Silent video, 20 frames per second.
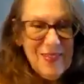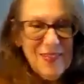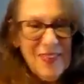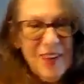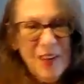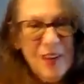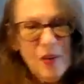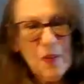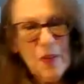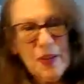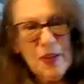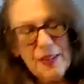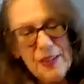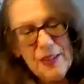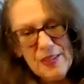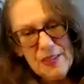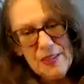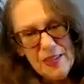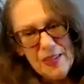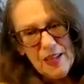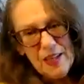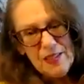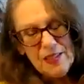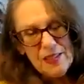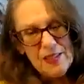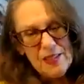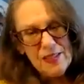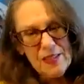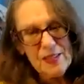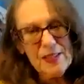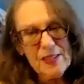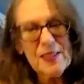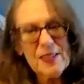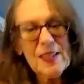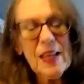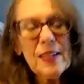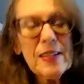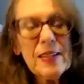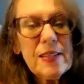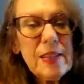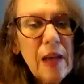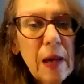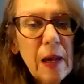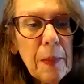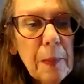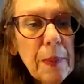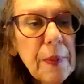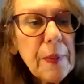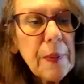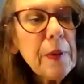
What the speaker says: right, what this does is it sets up